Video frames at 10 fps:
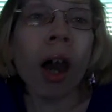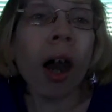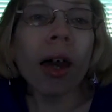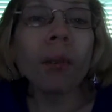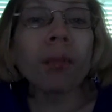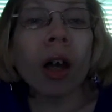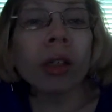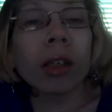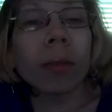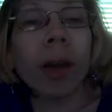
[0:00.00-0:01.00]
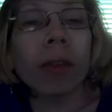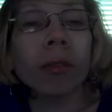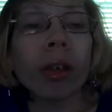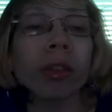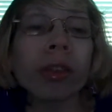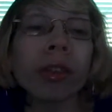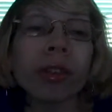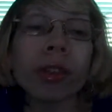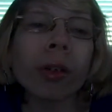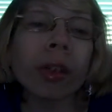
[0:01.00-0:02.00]
I'm not going to buy the rest of the
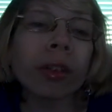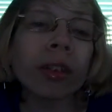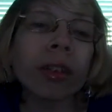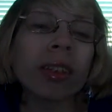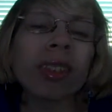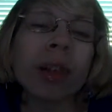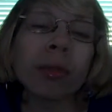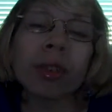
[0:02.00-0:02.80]
series in this.